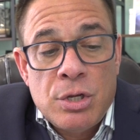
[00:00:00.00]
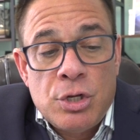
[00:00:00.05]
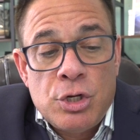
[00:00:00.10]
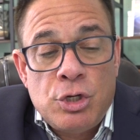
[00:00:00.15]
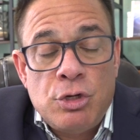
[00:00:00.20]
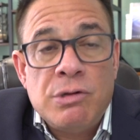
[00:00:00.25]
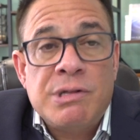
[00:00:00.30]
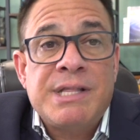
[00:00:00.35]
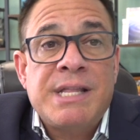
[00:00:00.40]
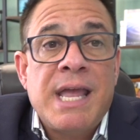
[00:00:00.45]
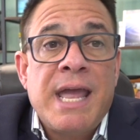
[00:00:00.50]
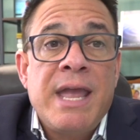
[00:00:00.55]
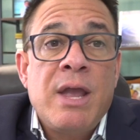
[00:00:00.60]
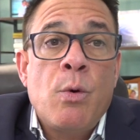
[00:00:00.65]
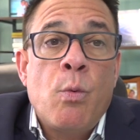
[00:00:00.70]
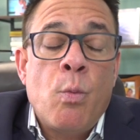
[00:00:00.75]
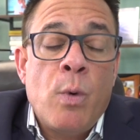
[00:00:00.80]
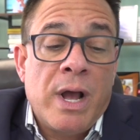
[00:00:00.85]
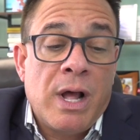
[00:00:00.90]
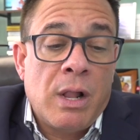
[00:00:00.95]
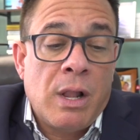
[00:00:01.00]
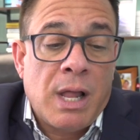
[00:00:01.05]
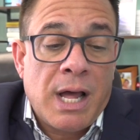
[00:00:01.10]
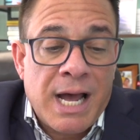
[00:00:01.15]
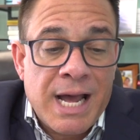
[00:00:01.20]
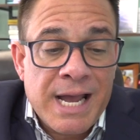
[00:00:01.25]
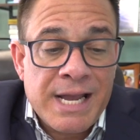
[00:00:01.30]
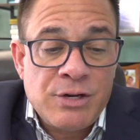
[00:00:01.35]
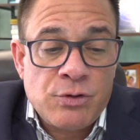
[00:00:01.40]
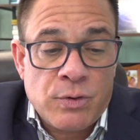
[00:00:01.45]
Do you stay well
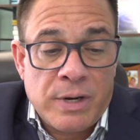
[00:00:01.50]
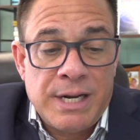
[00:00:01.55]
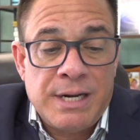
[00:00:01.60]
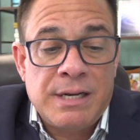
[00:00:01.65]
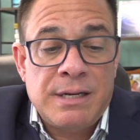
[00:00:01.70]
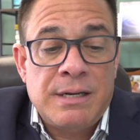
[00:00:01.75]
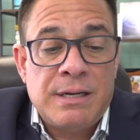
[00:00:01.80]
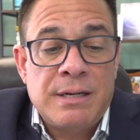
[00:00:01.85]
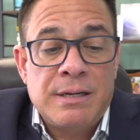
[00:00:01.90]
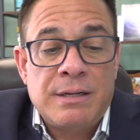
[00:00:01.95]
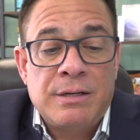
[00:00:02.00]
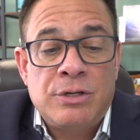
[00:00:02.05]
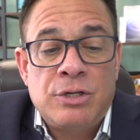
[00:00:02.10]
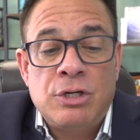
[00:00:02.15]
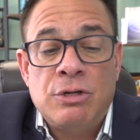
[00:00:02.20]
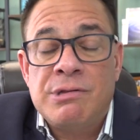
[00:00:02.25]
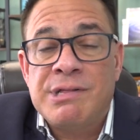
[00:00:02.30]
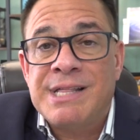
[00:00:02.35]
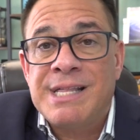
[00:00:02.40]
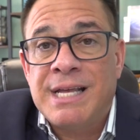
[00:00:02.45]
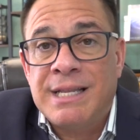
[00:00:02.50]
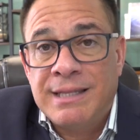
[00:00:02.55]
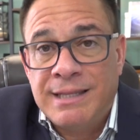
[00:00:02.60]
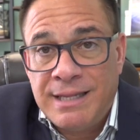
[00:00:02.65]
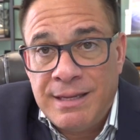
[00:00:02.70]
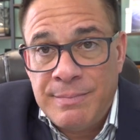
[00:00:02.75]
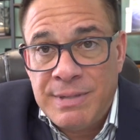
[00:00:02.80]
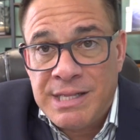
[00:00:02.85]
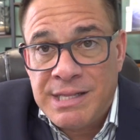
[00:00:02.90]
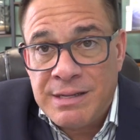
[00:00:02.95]
hydrated? Do you set
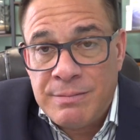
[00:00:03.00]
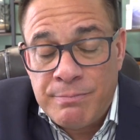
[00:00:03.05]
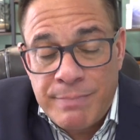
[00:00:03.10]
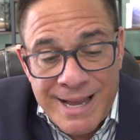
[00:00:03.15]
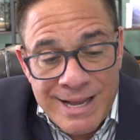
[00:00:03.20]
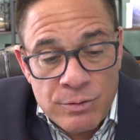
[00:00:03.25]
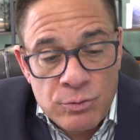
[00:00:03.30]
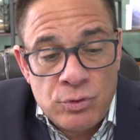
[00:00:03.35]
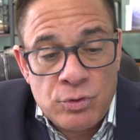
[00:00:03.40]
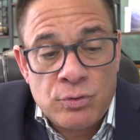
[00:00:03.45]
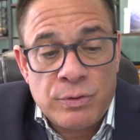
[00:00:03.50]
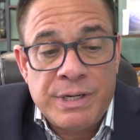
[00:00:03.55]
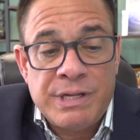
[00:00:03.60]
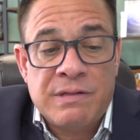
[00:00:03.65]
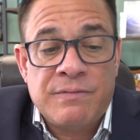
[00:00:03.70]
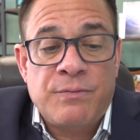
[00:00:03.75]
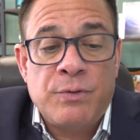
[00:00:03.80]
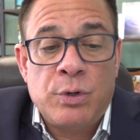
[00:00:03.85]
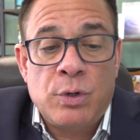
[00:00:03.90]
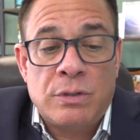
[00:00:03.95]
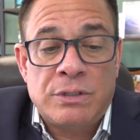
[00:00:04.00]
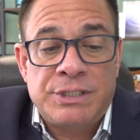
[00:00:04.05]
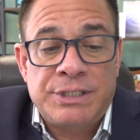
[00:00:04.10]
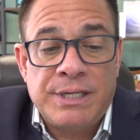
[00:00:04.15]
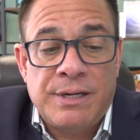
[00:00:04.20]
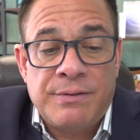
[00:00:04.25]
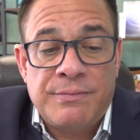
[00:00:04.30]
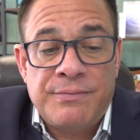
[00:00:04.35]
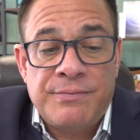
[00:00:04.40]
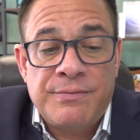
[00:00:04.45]
limits and boundaries for
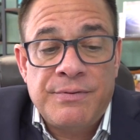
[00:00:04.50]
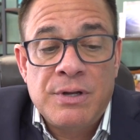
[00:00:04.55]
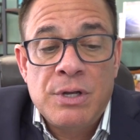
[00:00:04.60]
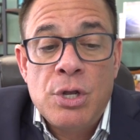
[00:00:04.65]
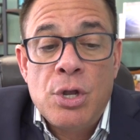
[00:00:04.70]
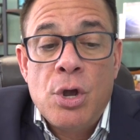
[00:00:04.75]
yourself?